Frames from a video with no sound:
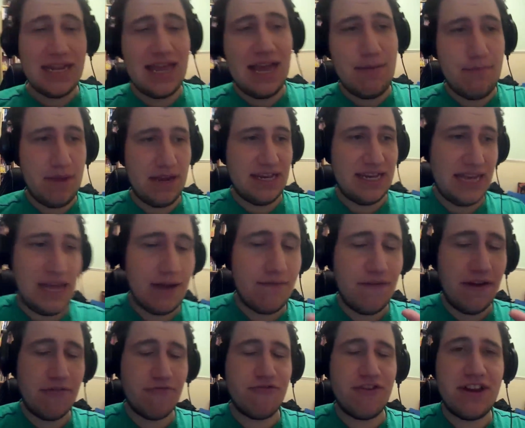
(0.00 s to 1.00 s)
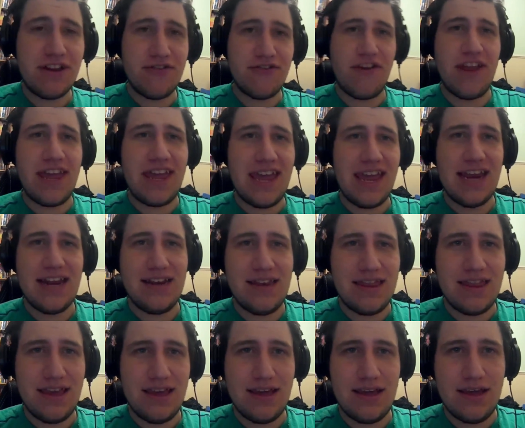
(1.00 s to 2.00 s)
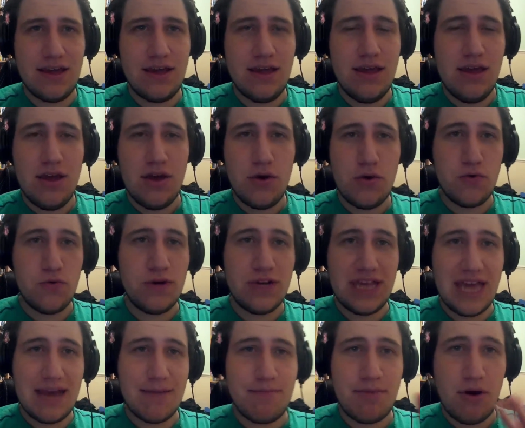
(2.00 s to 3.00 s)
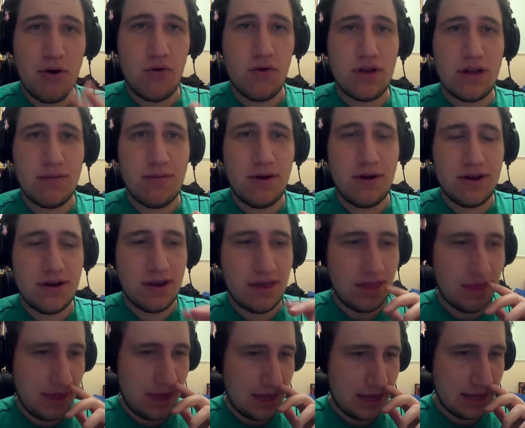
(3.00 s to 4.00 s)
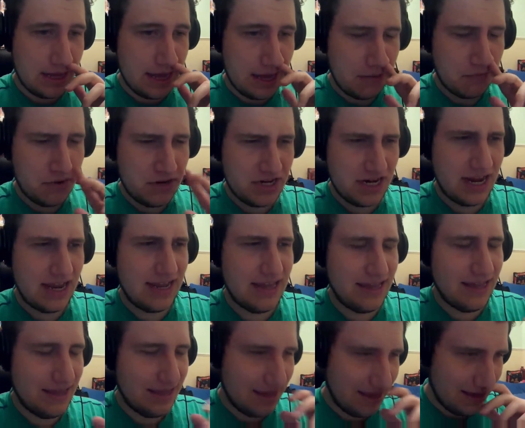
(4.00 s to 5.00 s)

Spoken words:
that myself. I recreated the Who's That Pokemon thing. I wish I